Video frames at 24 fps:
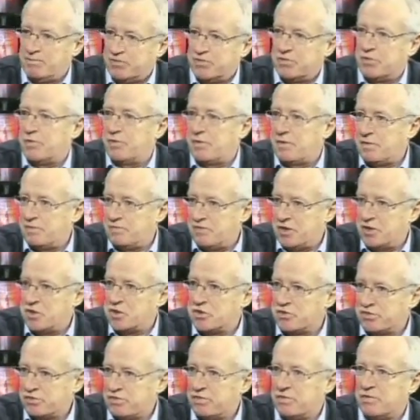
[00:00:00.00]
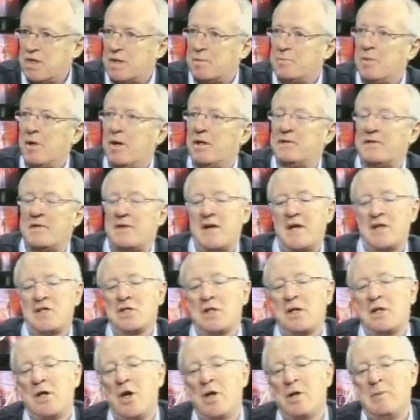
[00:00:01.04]
so that the villagers could take part in the
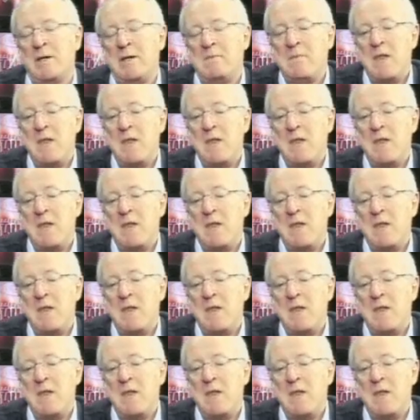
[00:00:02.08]
national economy.